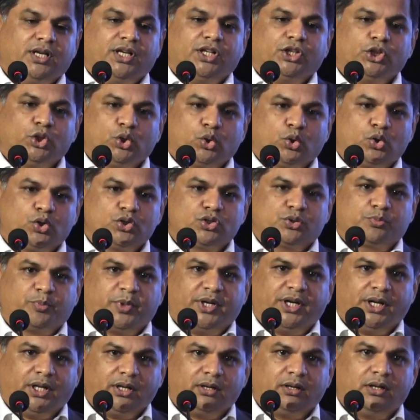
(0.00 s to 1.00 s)
those
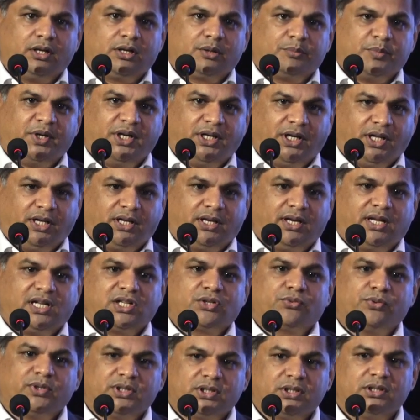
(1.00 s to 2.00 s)
particular
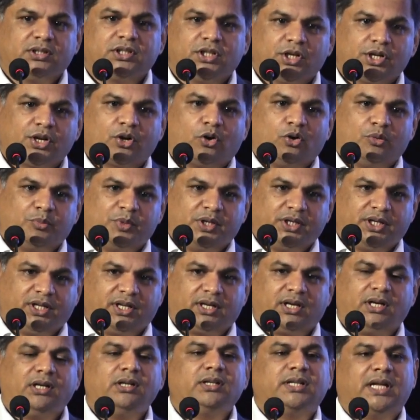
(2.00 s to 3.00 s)
materials with the raw
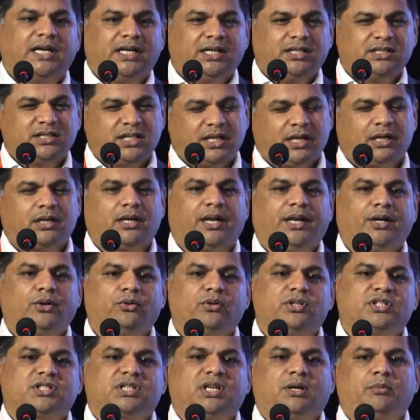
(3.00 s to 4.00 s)
material. That is, they are trying to
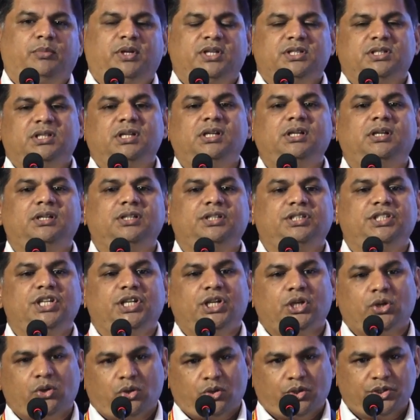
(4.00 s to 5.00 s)
establish the
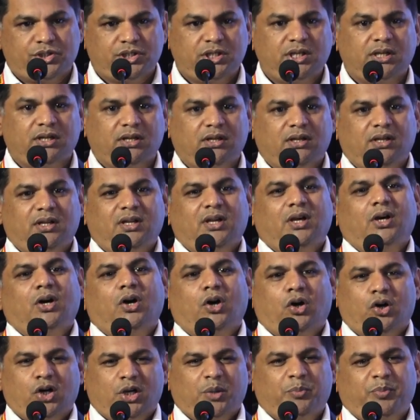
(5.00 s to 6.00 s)
genealogy
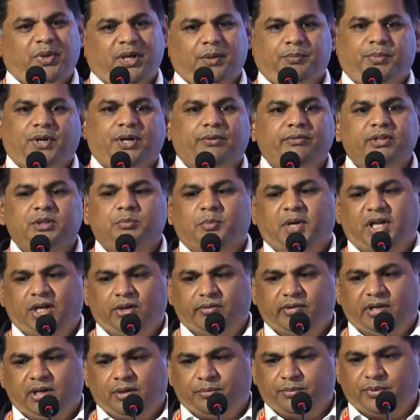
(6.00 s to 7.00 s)
on paper with
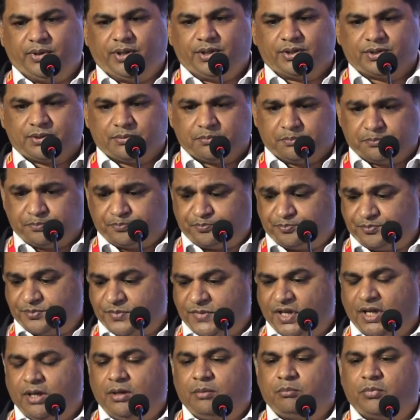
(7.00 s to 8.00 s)
manual efforts.
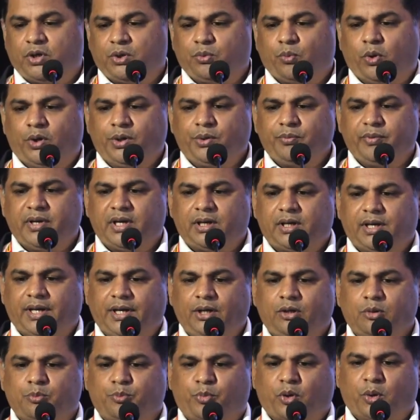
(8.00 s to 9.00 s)
But what we are trying
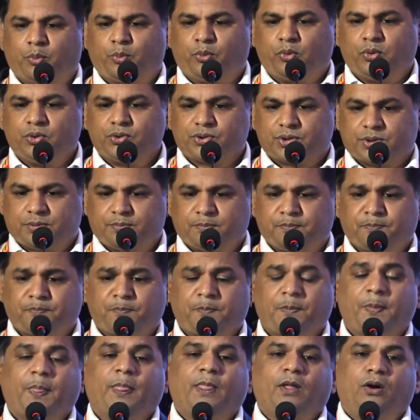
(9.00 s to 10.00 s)
to propose,
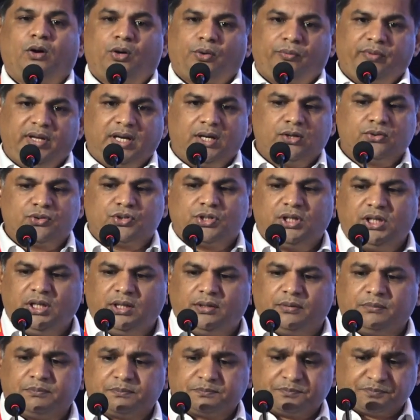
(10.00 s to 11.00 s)
or we have
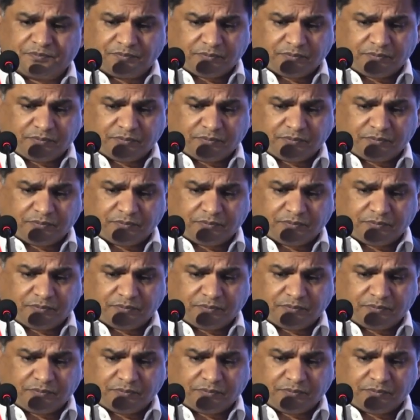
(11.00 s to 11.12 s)
seen,